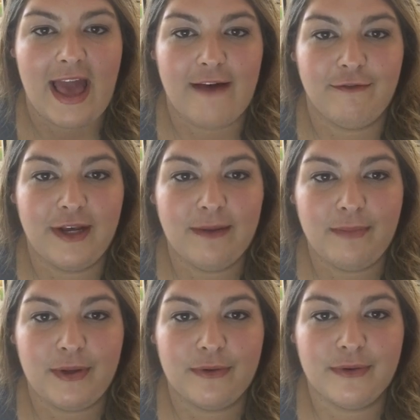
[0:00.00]
Every
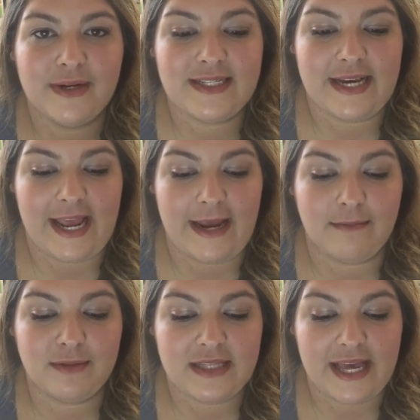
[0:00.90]
computer is
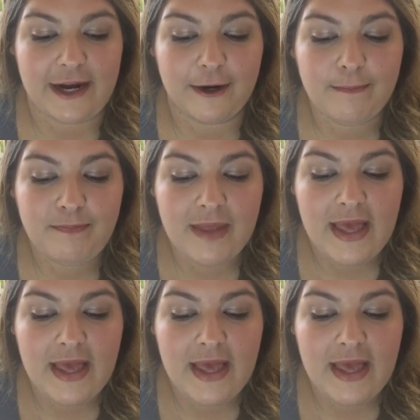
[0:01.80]
named there